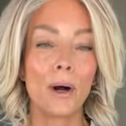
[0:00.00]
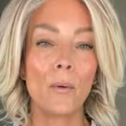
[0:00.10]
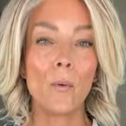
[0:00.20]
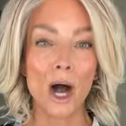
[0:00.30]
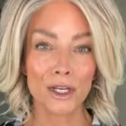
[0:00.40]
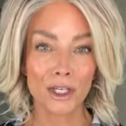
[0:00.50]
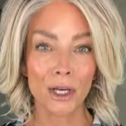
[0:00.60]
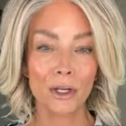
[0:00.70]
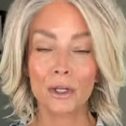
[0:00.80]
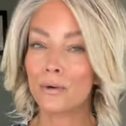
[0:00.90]
But
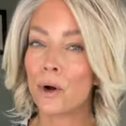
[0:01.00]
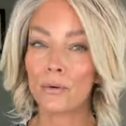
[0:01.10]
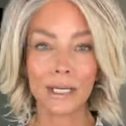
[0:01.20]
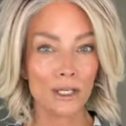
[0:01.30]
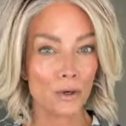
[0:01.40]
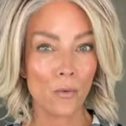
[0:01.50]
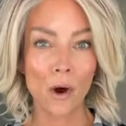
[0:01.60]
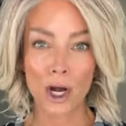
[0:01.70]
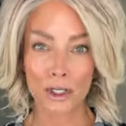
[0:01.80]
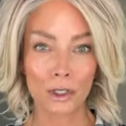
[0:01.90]
washing, you don't need to
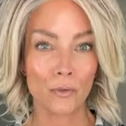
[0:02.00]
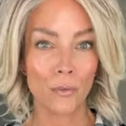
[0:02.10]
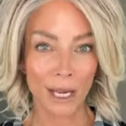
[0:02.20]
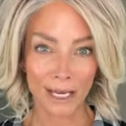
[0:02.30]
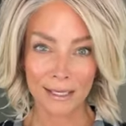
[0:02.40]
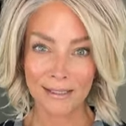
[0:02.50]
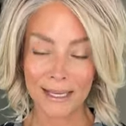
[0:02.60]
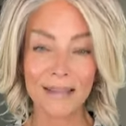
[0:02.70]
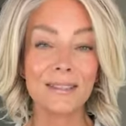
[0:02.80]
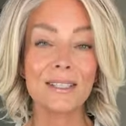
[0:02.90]
wash your
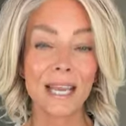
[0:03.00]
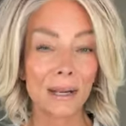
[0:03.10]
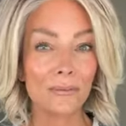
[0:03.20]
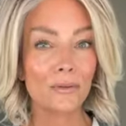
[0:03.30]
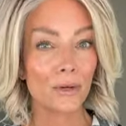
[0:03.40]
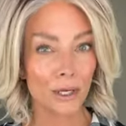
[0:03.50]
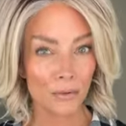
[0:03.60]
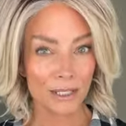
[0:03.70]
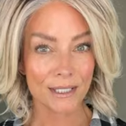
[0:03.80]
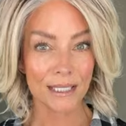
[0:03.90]
wigs at the same
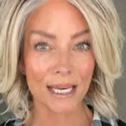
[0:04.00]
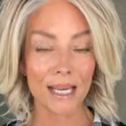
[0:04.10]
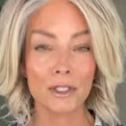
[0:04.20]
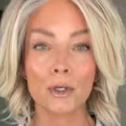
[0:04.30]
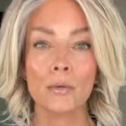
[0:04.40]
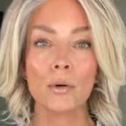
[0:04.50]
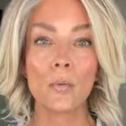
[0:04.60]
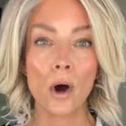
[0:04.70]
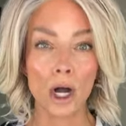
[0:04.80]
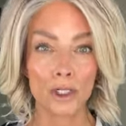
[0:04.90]
frequency as you
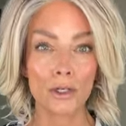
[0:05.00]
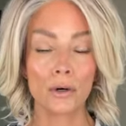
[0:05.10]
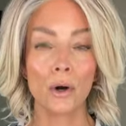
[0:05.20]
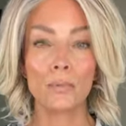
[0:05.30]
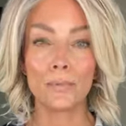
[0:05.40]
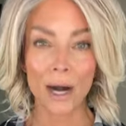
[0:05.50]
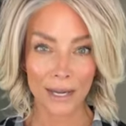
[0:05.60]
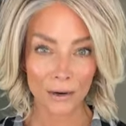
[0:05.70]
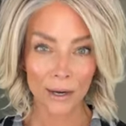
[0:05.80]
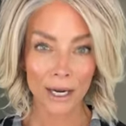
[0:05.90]
would wash your own
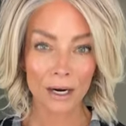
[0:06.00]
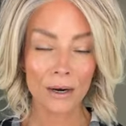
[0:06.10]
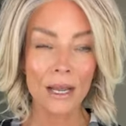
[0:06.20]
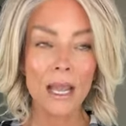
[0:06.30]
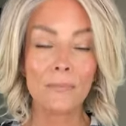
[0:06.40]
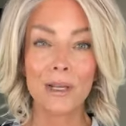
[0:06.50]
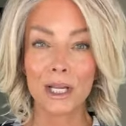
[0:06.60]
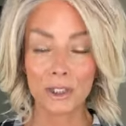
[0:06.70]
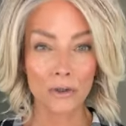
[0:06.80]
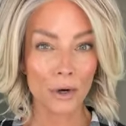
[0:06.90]
bio hair
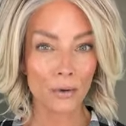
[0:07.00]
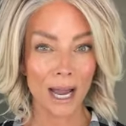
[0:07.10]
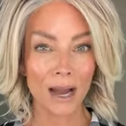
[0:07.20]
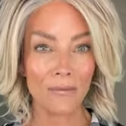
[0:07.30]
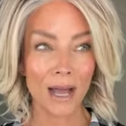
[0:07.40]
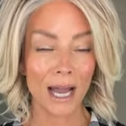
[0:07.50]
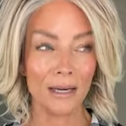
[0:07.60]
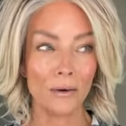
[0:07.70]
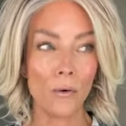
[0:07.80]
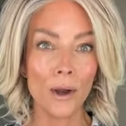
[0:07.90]
because you don't have
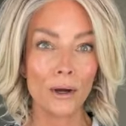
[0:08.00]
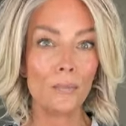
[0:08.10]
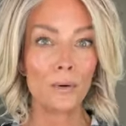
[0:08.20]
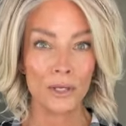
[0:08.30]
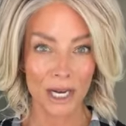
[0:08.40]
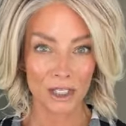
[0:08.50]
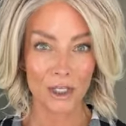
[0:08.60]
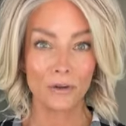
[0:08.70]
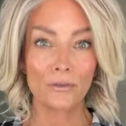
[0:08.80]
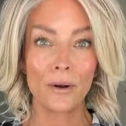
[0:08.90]
that oil
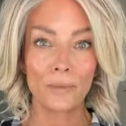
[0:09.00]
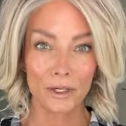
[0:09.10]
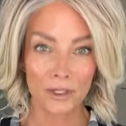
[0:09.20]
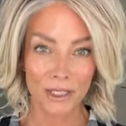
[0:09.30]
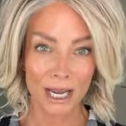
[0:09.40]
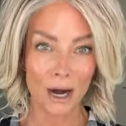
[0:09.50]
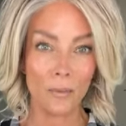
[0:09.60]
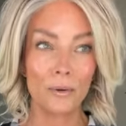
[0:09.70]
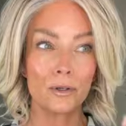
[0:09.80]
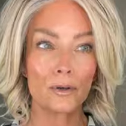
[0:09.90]
production from your
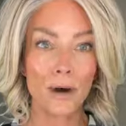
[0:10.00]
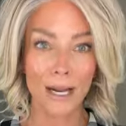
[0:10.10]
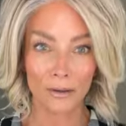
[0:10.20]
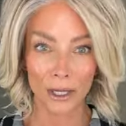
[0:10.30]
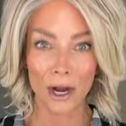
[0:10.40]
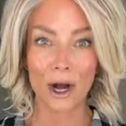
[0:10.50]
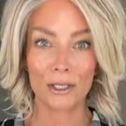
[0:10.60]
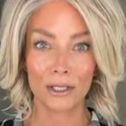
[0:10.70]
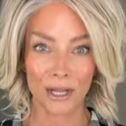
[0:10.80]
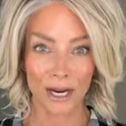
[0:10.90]
scalp directly
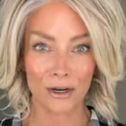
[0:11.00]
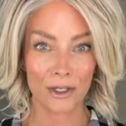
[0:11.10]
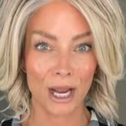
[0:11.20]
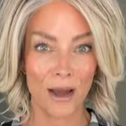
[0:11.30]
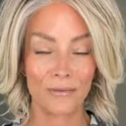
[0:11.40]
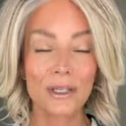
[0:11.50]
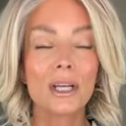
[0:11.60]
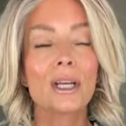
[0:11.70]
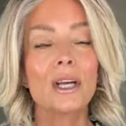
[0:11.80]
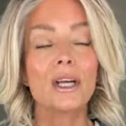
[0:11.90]
onto the hair shaft.
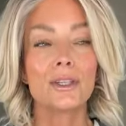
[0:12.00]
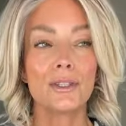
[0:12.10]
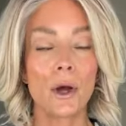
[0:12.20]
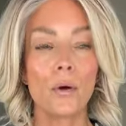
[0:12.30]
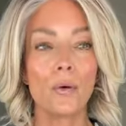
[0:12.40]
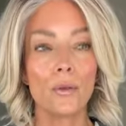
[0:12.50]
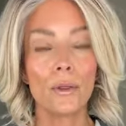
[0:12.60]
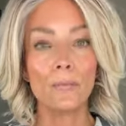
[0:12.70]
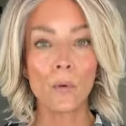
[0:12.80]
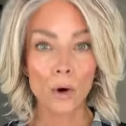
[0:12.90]
So
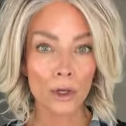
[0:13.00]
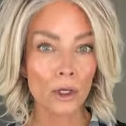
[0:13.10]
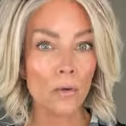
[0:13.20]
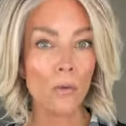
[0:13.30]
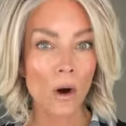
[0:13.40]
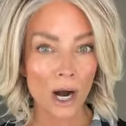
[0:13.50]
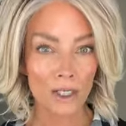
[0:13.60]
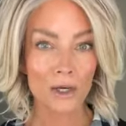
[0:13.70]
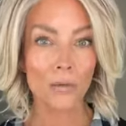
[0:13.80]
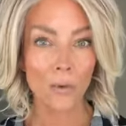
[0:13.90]
the more you
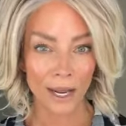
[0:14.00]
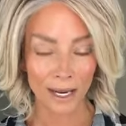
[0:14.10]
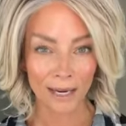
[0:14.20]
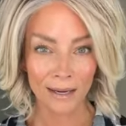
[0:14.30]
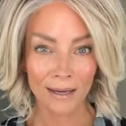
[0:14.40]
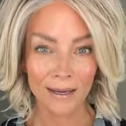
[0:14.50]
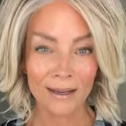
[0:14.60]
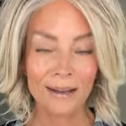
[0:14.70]
wash a wig,